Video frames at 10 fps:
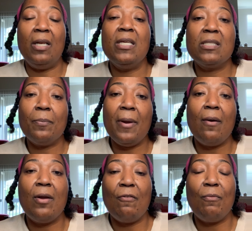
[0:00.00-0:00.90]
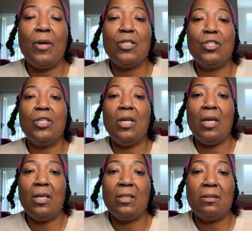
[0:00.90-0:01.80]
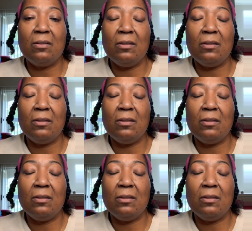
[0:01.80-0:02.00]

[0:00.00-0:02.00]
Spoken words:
least the parent information sheet and